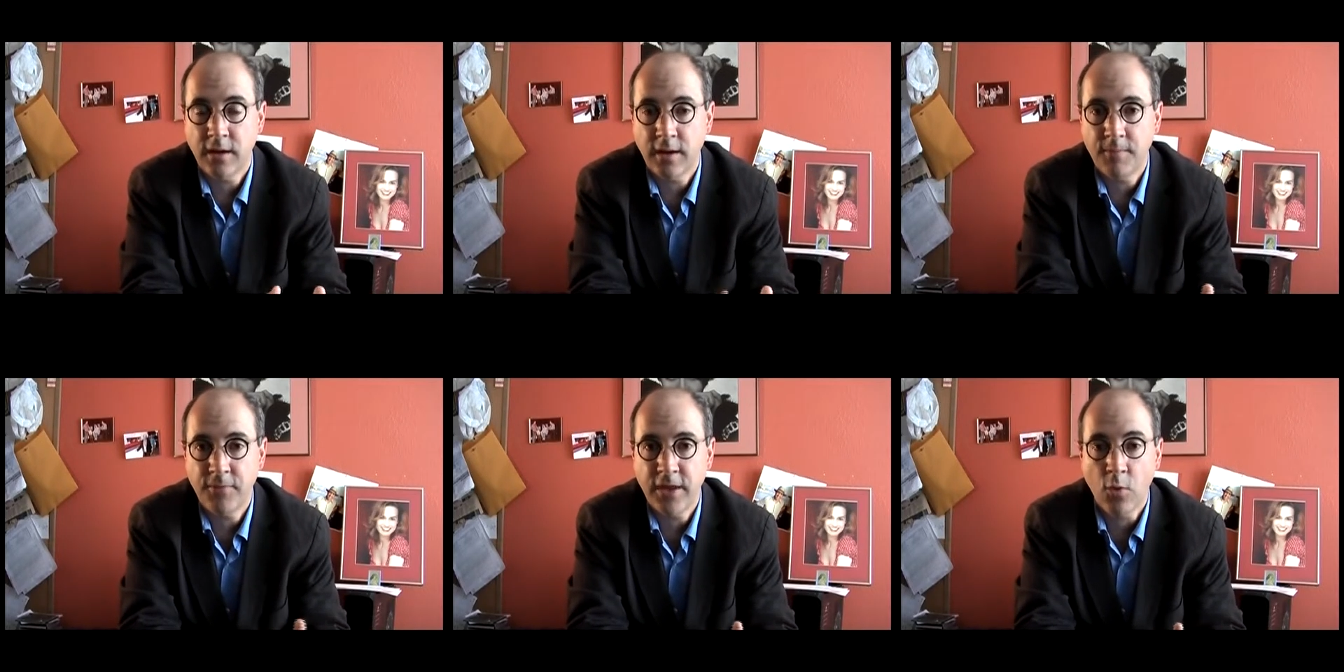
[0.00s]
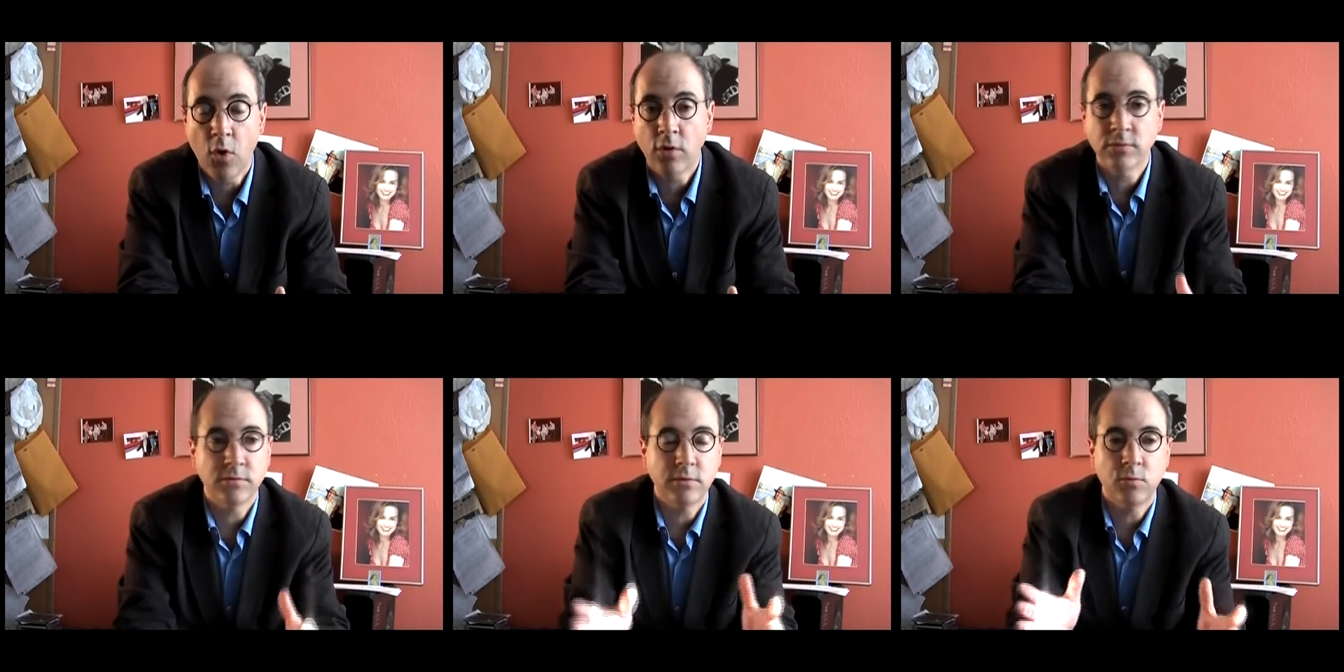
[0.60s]
uh, they
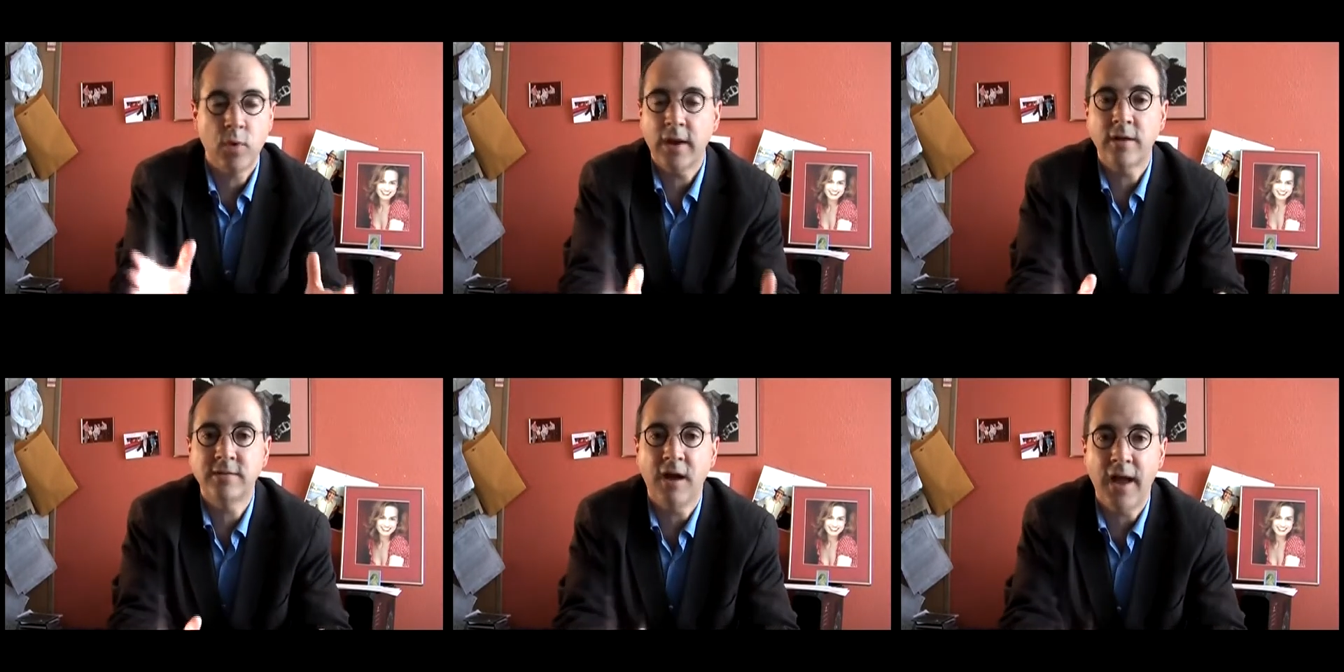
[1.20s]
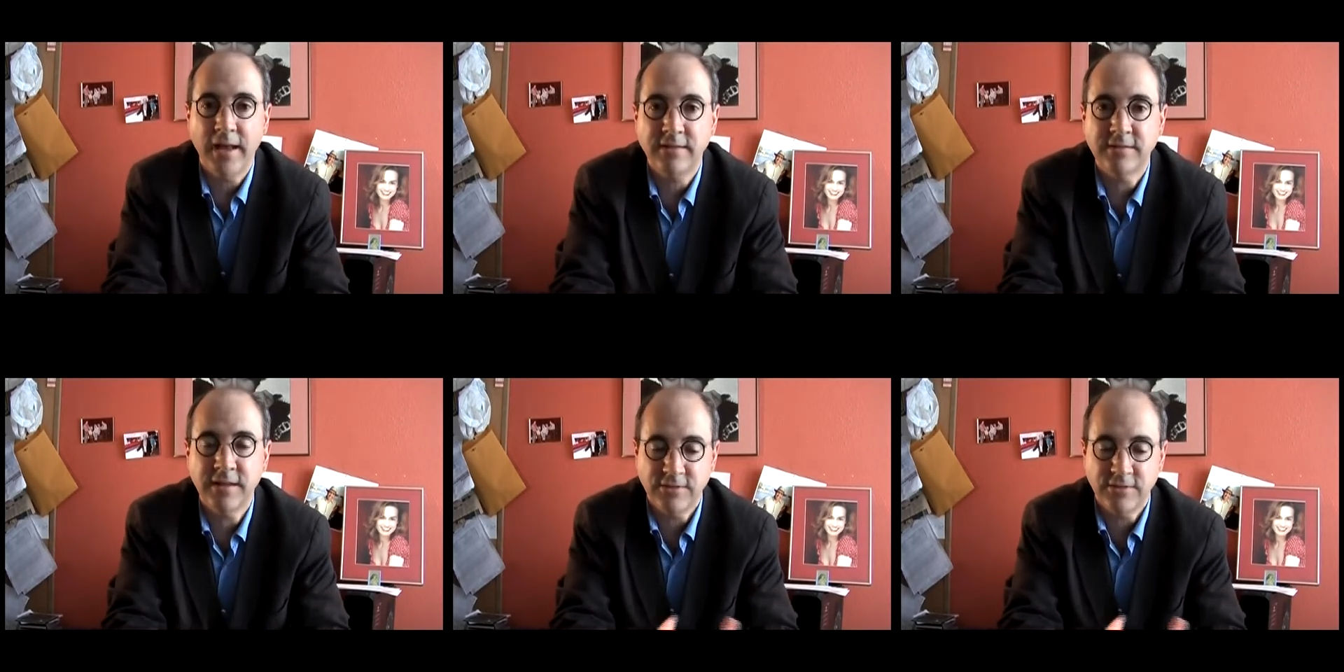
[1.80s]
all went on diets.